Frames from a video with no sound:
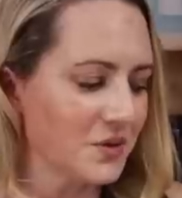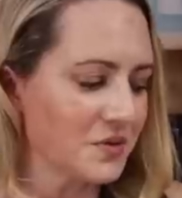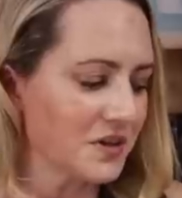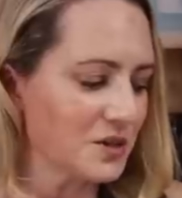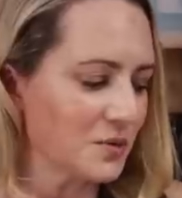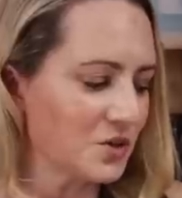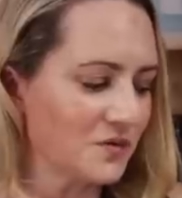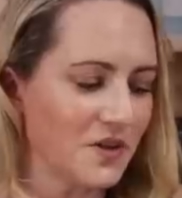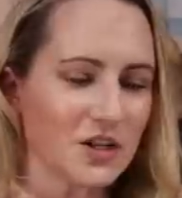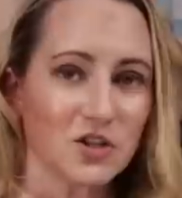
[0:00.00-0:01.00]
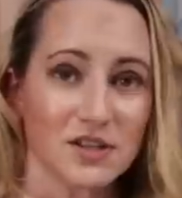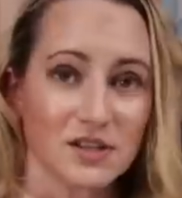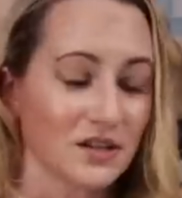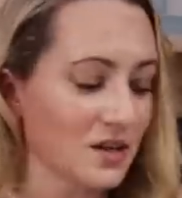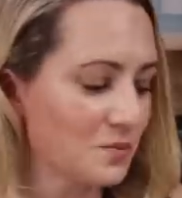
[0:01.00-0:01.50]
then we've got some good
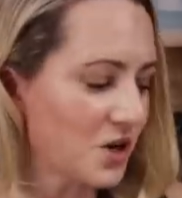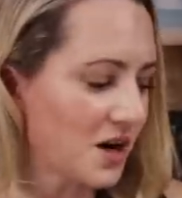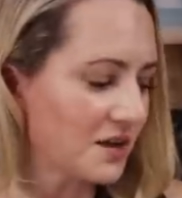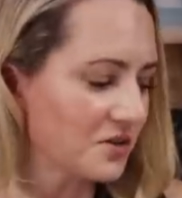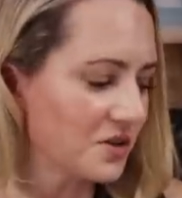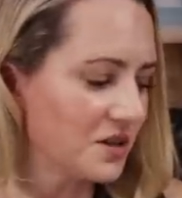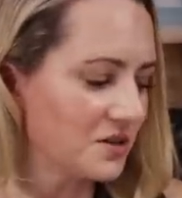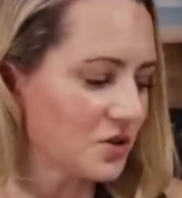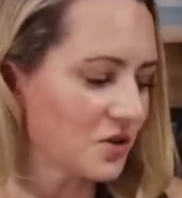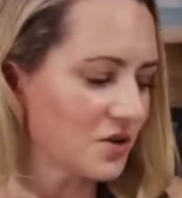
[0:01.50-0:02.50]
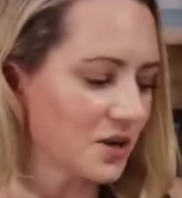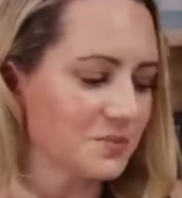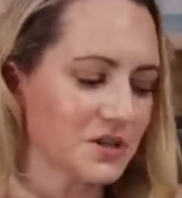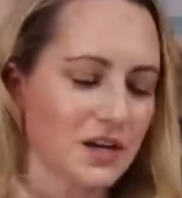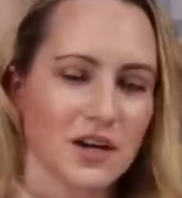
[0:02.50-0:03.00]
veggies in there, broccoli,
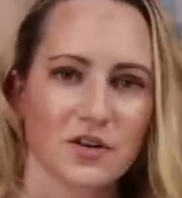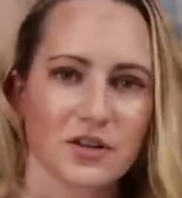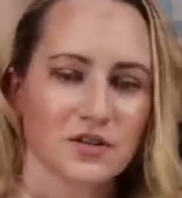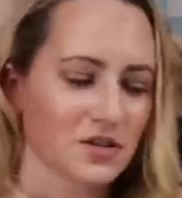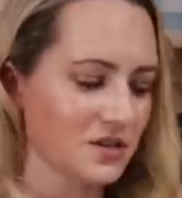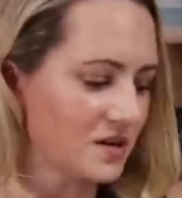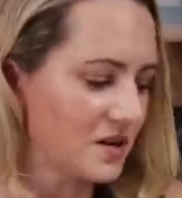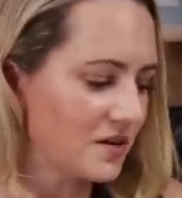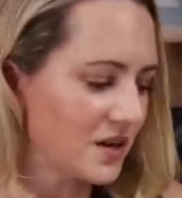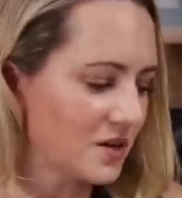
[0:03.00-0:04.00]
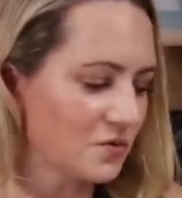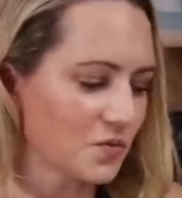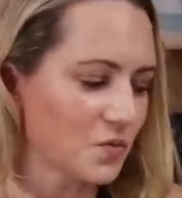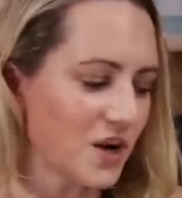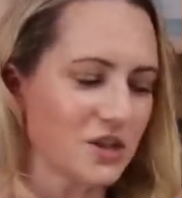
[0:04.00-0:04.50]
turnips, carrots, and
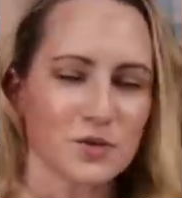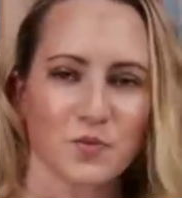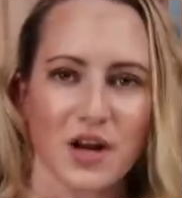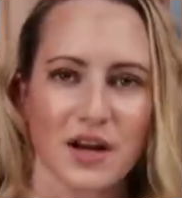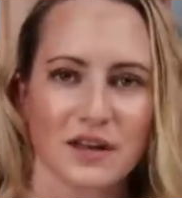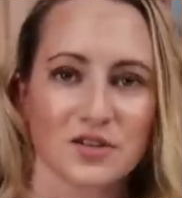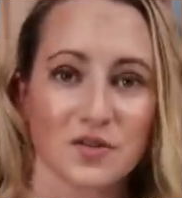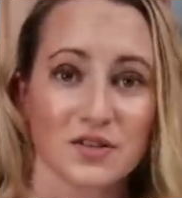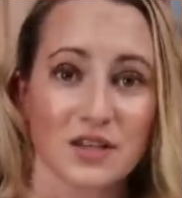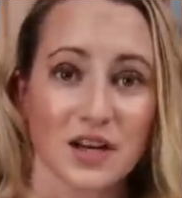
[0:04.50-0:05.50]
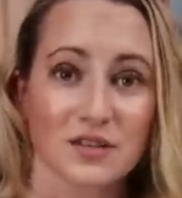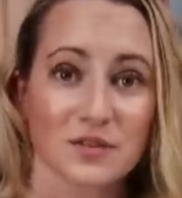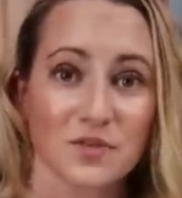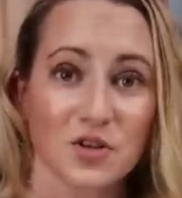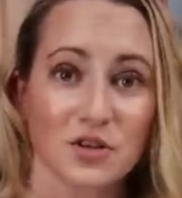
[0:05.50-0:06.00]
then rice bran. So it's got
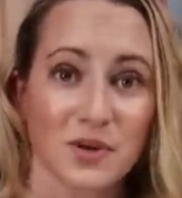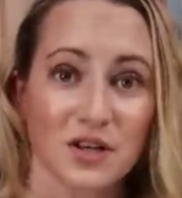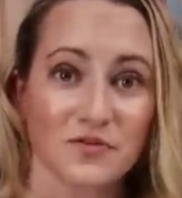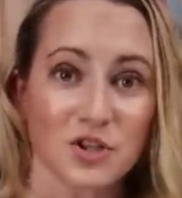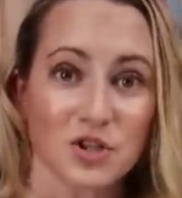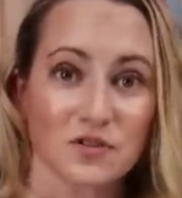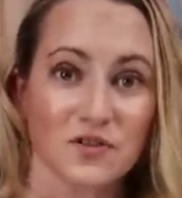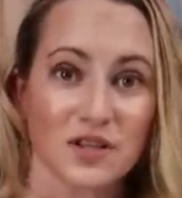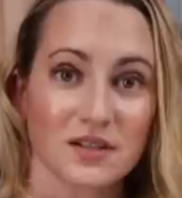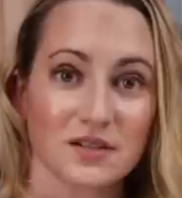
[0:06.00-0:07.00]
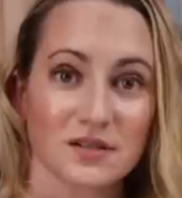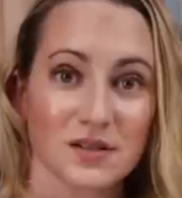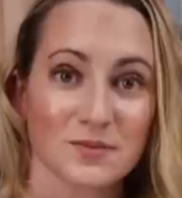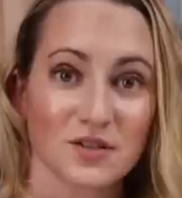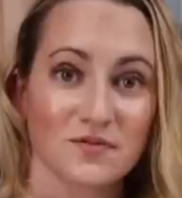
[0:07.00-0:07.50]
some good beneficial ingredients and
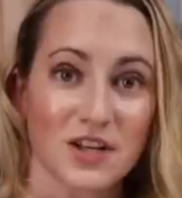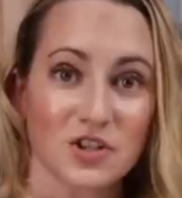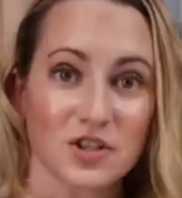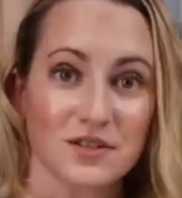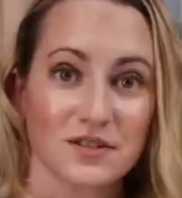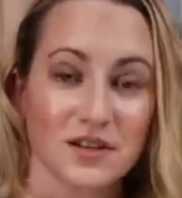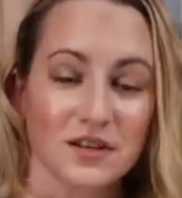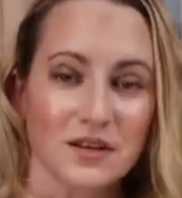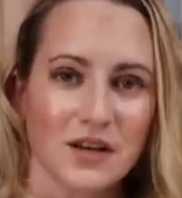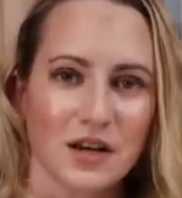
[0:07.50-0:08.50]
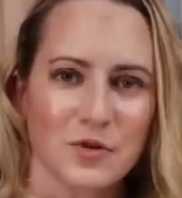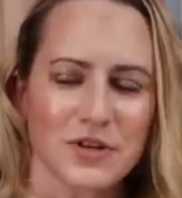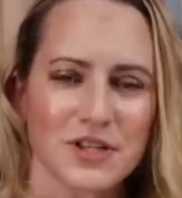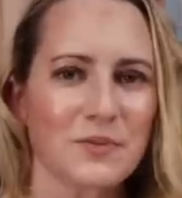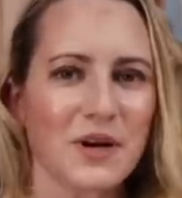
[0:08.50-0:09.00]
some good veggies. I
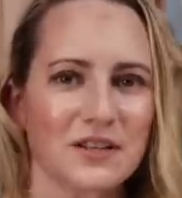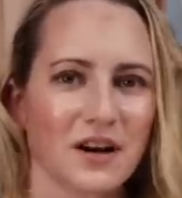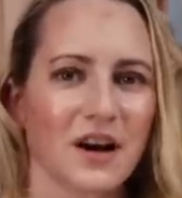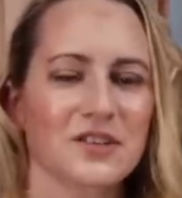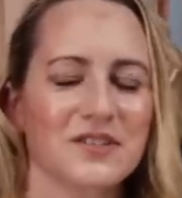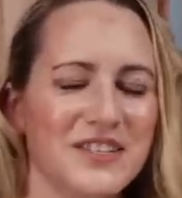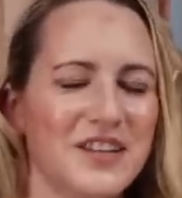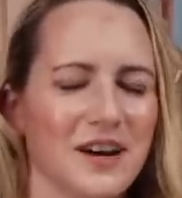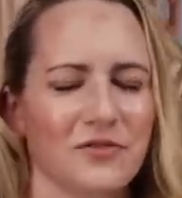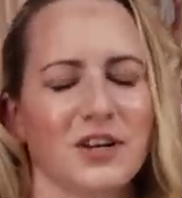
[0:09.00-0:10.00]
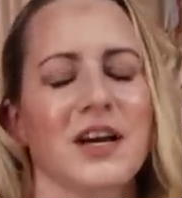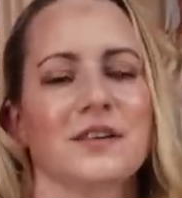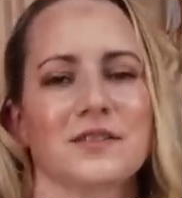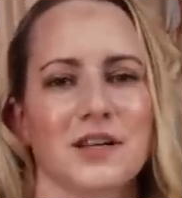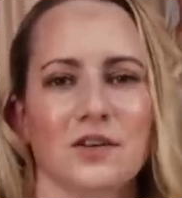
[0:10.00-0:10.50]
will say my dogs definitely
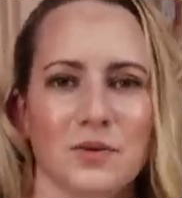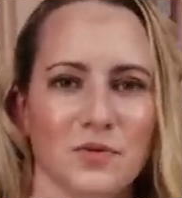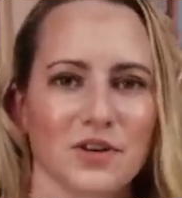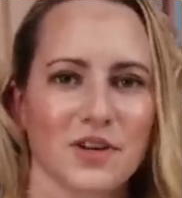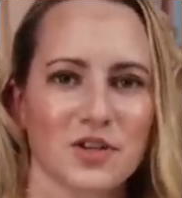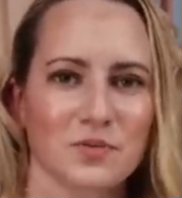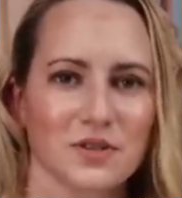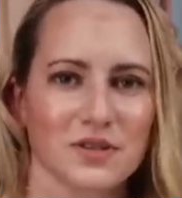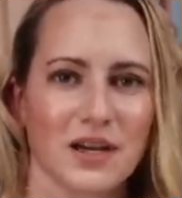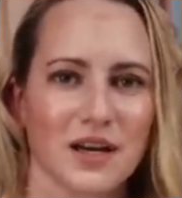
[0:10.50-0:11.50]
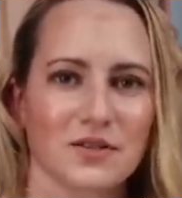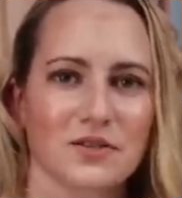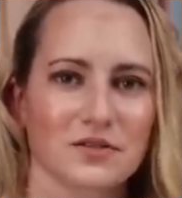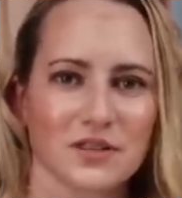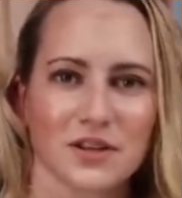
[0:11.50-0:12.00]
hands down eat more vegetables than I
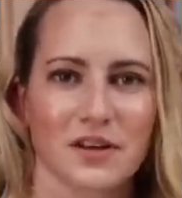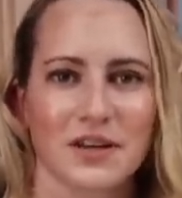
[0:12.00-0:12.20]
do. They